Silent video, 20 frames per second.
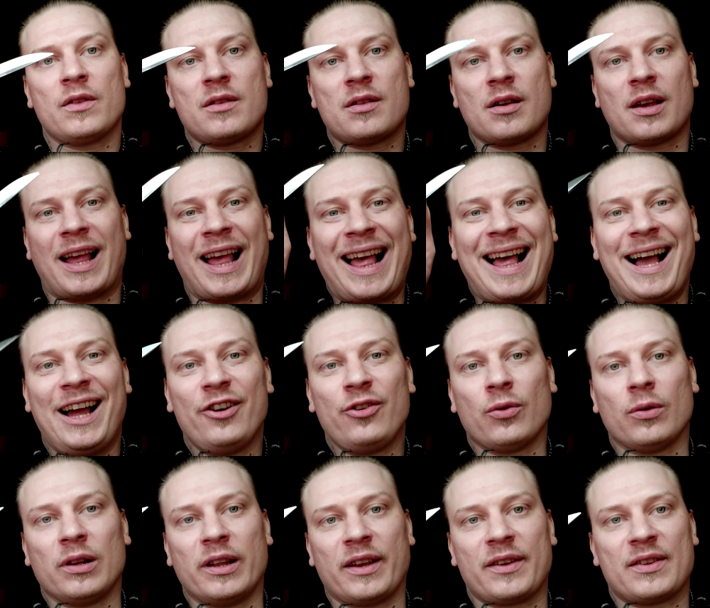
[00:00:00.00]
The
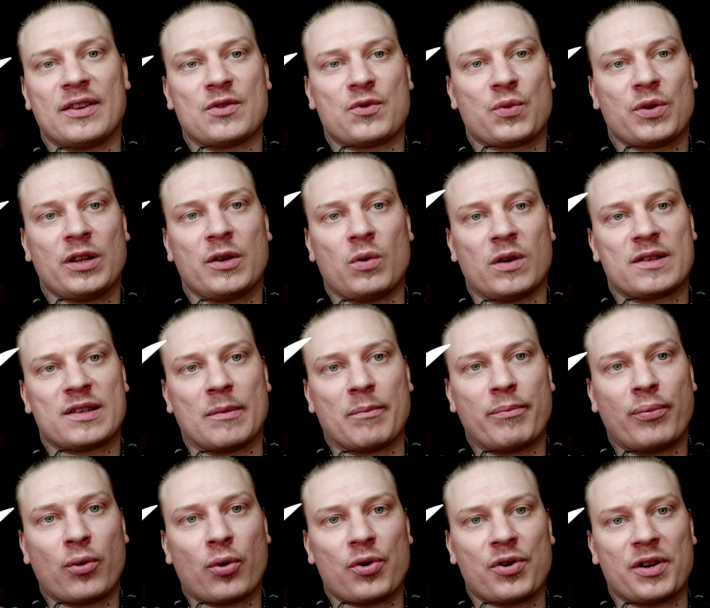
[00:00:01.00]
handle length is really what's
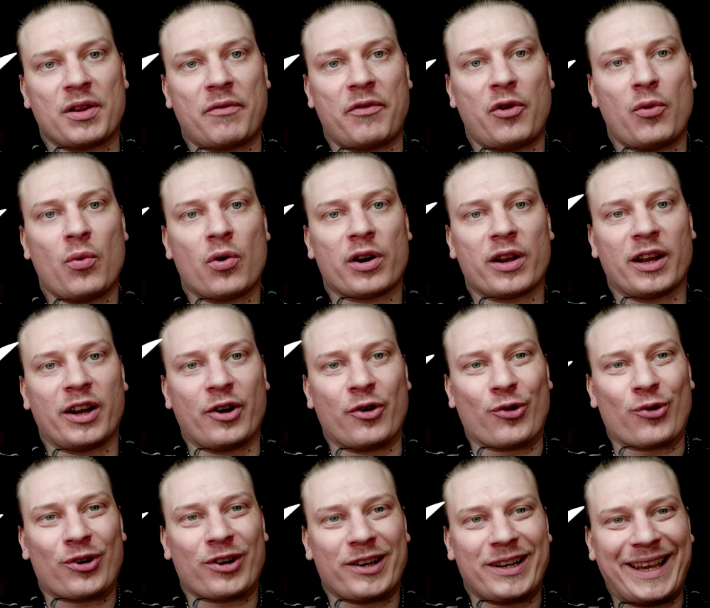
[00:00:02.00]
important if you want
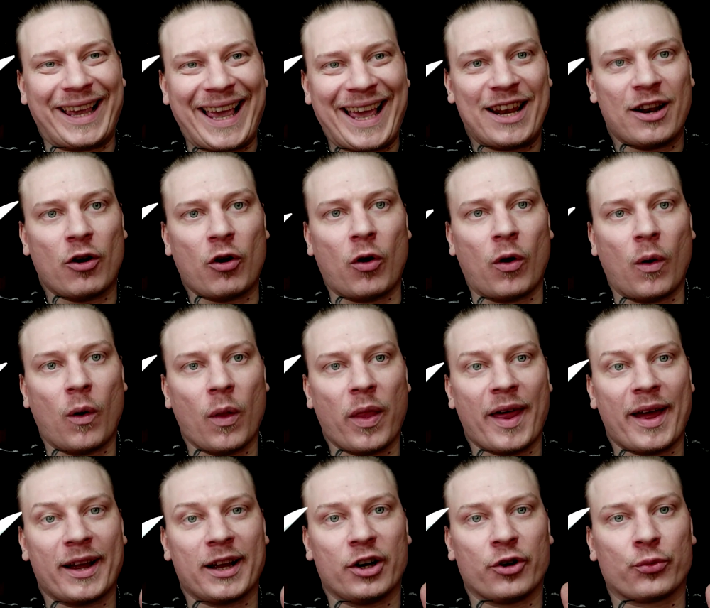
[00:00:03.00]
to get all
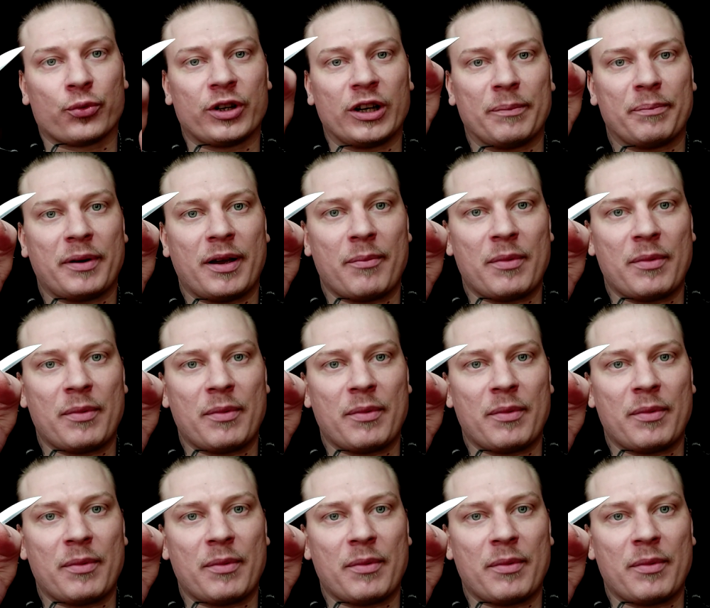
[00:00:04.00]
that grip.